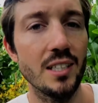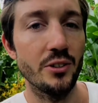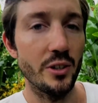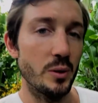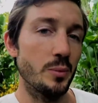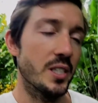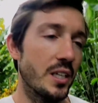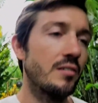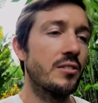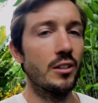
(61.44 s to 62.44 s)
had any treatments
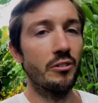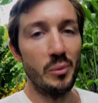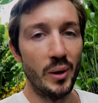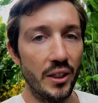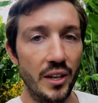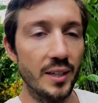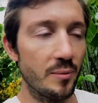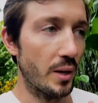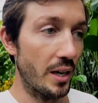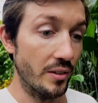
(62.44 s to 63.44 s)
myself, it's not really my
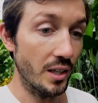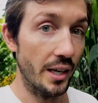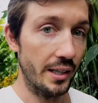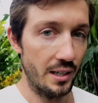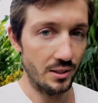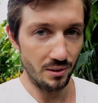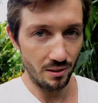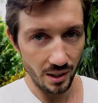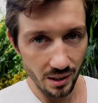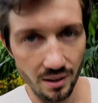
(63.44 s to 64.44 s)
thing, but if you like that sort of
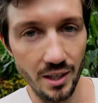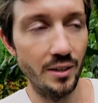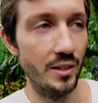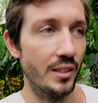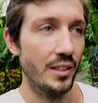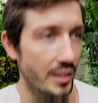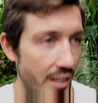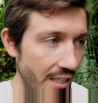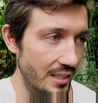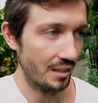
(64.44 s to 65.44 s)
thing, then
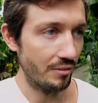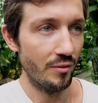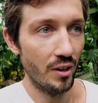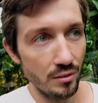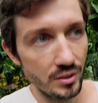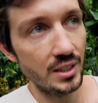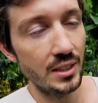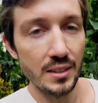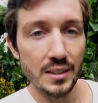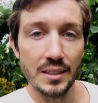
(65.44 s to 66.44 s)
get yourself involved.
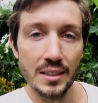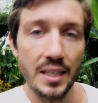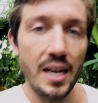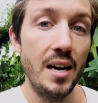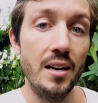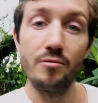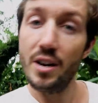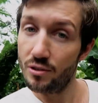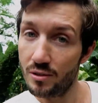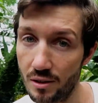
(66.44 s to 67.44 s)

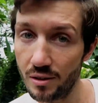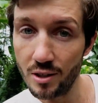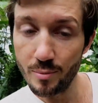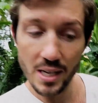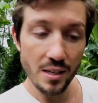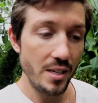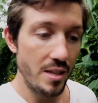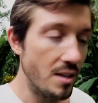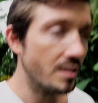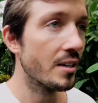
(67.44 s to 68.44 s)
Restaurant's not too bad
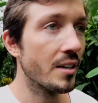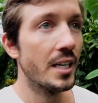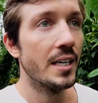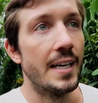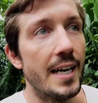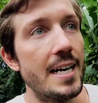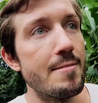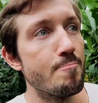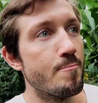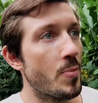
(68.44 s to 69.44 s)
either,
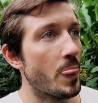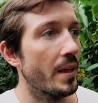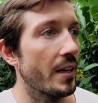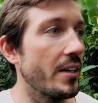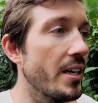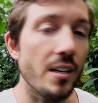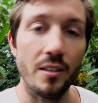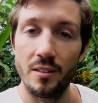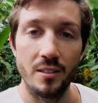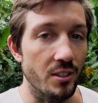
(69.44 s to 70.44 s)
and yeah,
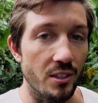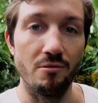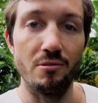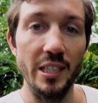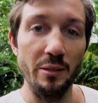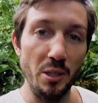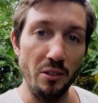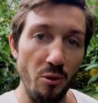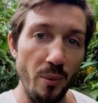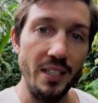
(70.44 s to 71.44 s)
it's just a really
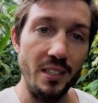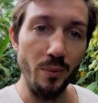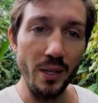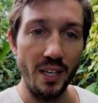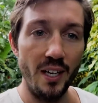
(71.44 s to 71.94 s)
beautiful place to be.